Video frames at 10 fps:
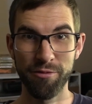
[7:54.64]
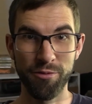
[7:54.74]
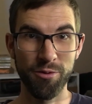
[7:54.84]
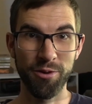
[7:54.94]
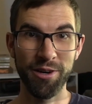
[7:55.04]

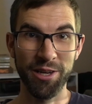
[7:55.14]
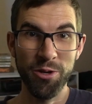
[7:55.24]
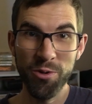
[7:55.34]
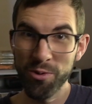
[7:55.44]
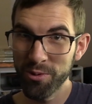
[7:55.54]
for
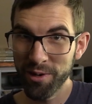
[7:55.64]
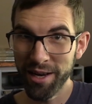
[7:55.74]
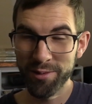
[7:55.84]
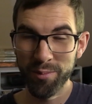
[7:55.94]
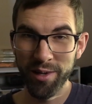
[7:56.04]
you
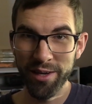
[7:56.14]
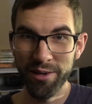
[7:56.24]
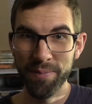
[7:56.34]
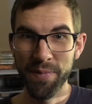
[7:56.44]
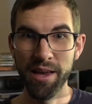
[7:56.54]
as the
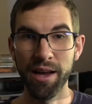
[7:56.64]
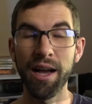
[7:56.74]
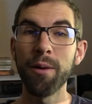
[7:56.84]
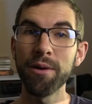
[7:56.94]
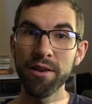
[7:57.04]
player?
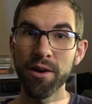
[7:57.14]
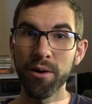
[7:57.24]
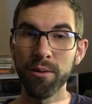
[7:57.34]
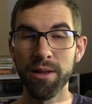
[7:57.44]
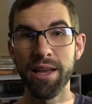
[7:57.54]
I wanna
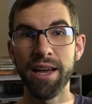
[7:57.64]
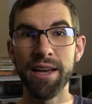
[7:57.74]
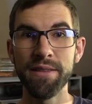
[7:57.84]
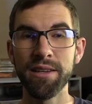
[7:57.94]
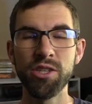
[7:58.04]
know.
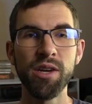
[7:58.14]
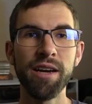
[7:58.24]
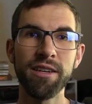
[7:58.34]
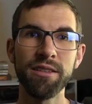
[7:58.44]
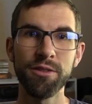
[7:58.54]
And then do you
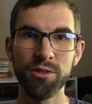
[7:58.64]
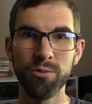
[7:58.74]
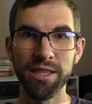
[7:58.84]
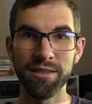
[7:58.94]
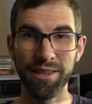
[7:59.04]
have any little
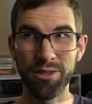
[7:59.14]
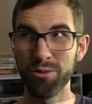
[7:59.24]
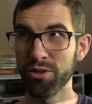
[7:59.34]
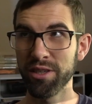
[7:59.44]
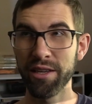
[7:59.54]
tweaks? Like
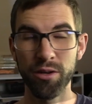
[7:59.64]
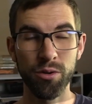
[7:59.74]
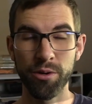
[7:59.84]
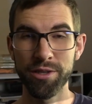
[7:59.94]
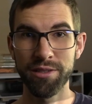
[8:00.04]
you could get a
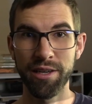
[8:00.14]
horse